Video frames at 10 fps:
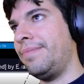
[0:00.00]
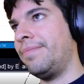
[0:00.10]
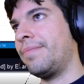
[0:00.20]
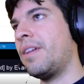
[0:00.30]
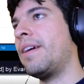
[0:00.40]

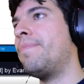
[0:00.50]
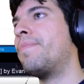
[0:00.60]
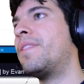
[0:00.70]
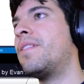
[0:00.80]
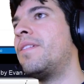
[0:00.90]
okay,
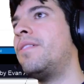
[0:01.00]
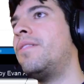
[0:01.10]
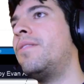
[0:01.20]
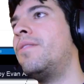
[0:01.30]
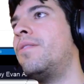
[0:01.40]

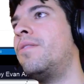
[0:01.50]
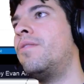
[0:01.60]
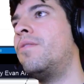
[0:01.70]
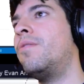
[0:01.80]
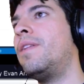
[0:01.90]

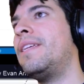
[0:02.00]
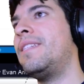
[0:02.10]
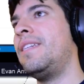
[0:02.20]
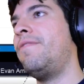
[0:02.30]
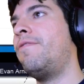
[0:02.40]
so let's
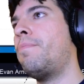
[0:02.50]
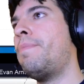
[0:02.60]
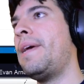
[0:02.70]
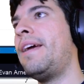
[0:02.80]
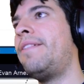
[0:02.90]
see. For
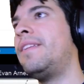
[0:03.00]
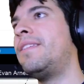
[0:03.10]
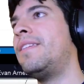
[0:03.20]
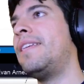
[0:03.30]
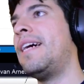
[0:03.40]

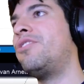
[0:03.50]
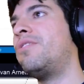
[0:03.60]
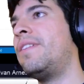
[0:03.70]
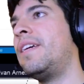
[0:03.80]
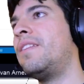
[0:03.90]
parent dot
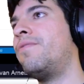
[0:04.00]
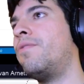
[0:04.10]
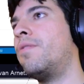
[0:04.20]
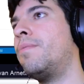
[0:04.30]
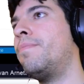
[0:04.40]

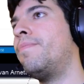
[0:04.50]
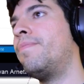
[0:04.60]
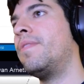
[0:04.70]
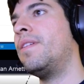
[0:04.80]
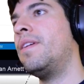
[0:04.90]
transform
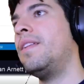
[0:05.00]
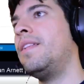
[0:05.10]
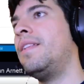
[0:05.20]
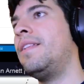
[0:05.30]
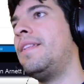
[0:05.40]

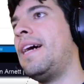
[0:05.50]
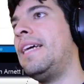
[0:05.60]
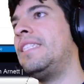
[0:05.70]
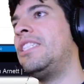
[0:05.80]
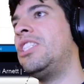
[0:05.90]

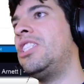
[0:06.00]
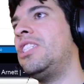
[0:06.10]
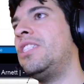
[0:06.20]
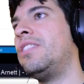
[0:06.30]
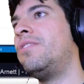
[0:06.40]
dot
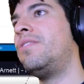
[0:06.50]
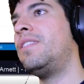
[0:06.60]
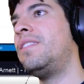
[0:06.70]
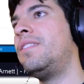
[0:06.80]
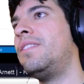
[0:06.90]

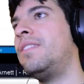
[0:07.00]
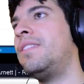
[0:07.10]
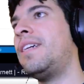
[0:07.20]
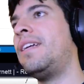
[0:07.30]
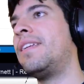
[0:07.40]
children,
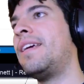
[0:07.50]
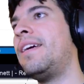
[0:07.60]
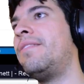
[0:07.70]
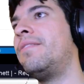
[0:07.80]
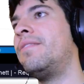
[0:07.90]
child count.